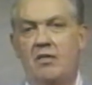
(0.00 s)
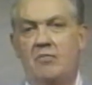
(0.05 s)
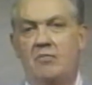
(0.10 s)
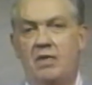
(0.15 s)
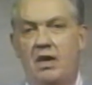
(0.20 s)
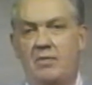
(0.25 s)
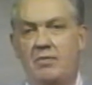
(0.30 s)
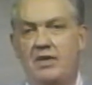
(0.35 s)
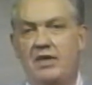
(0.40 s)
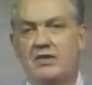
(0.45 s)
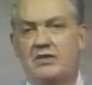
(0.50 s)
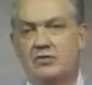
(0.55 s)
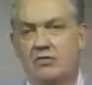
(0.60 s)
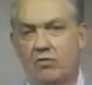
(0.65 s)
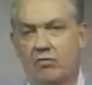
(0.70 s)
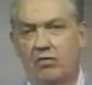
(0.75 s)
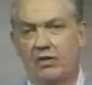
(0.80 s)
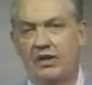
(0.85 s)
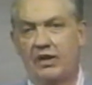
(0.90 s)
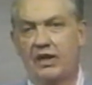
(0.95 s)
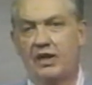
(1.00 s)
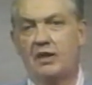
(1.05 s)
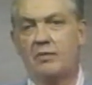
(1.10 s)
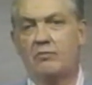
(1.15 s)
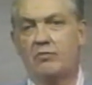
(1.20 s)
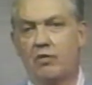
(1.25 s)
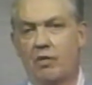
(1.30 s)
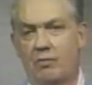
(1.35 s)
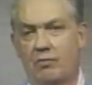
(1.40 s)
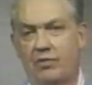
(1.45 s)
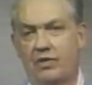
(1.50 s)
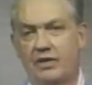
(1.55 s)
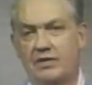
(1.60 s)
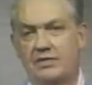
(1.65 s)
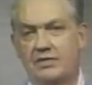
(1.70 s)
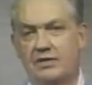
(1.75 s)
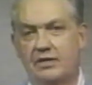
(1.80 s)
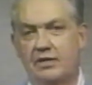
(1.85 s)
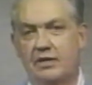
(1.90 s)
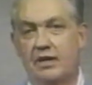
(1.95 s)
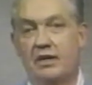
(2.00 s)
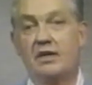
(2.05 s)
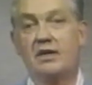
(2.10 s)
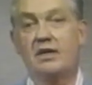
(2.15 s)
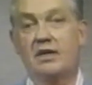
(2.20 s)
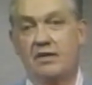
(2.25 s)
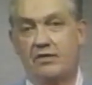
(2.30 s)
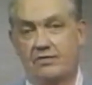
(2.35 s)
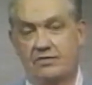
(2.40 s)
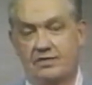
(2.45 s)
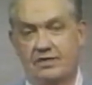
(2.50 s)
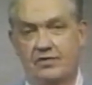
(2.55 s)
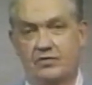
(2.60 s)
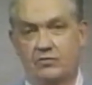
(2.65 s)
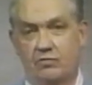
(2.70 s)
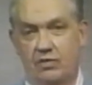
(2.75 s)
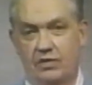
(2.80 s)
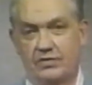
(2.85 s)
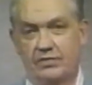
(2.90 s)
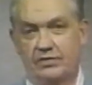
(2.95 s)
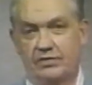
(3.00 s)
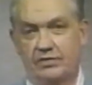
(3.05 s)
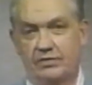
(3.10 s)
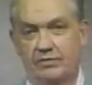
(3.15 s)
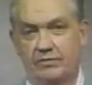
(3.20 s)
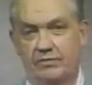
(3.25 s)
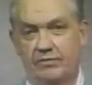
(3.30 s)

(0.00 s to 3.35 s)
may be totally inappropriate in another situation.